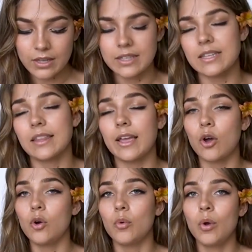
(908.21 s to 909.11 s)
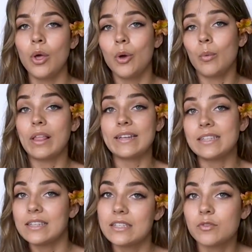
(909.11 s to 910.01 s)
and said, like, oh, well, I
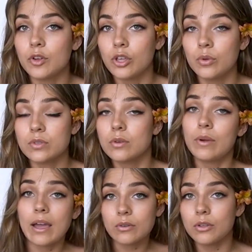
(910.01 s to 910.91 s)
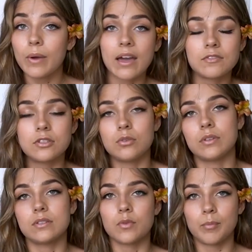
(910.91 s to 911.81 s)
did this for you, so now you have to do
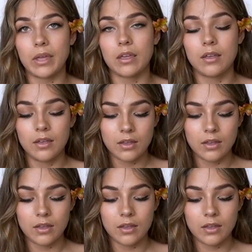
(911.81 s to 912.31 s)
this for me.